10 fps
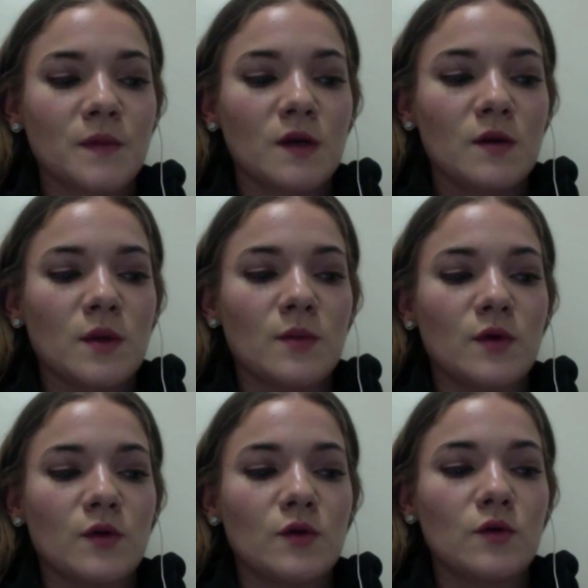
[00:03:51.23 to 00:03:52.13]

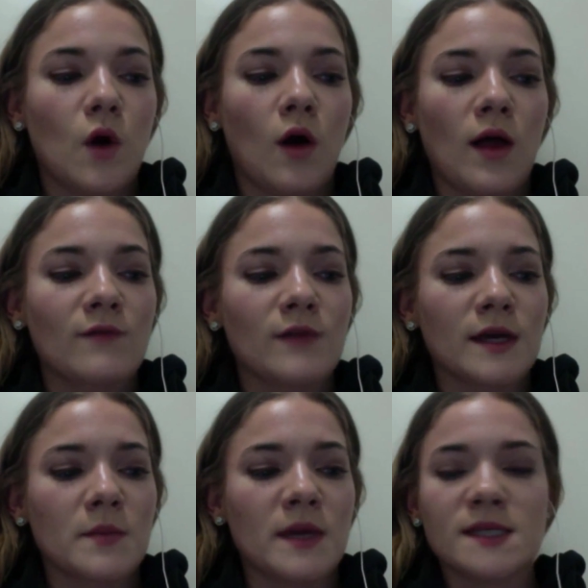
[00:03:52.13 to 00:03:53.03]
people who all have
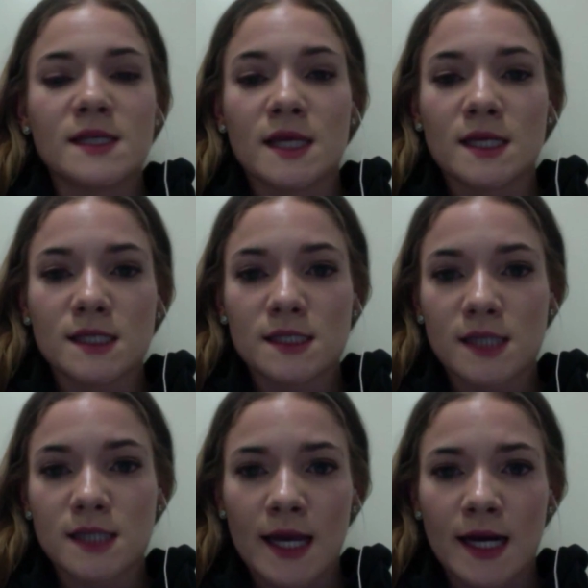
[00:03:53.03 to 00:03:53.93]
amazing things to
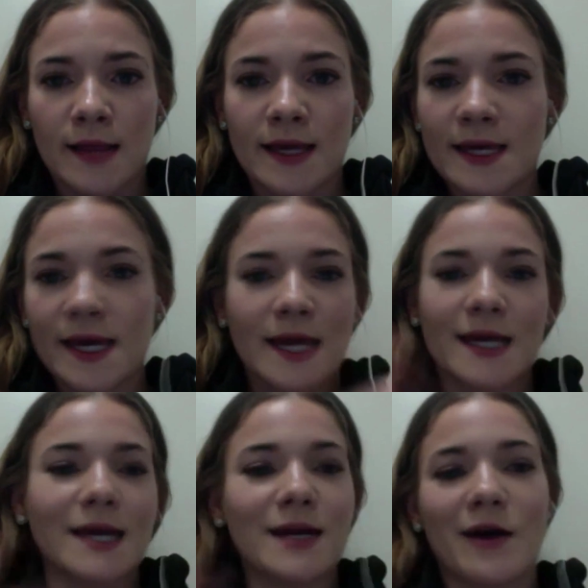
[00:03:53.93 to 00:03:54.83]
say, and I can't
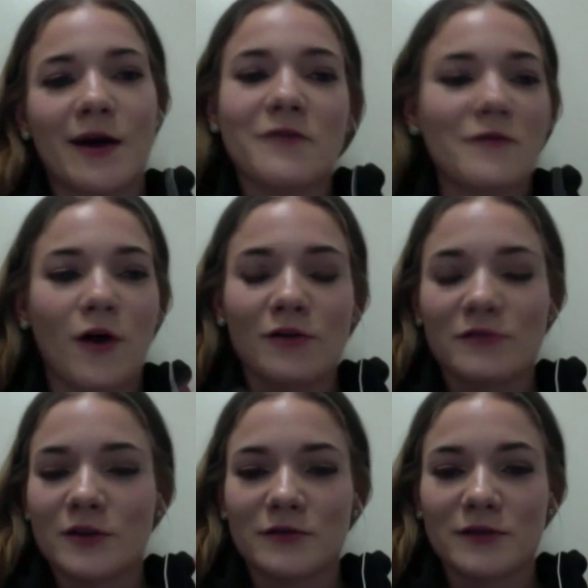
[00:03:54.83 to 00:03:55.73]
get enough of all of
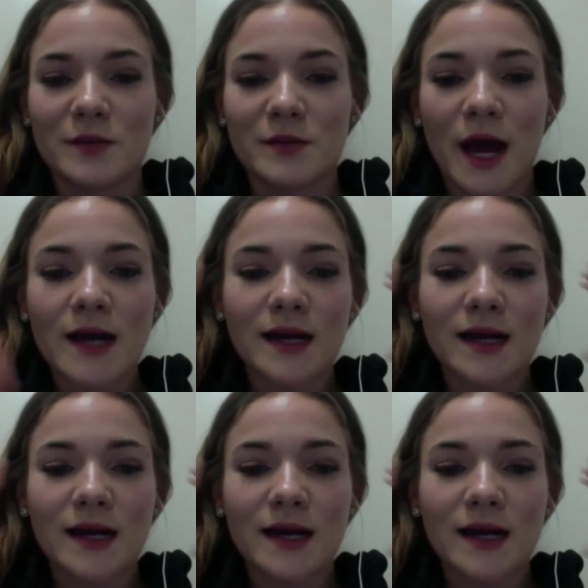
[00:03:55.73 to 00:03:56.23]
their feedback.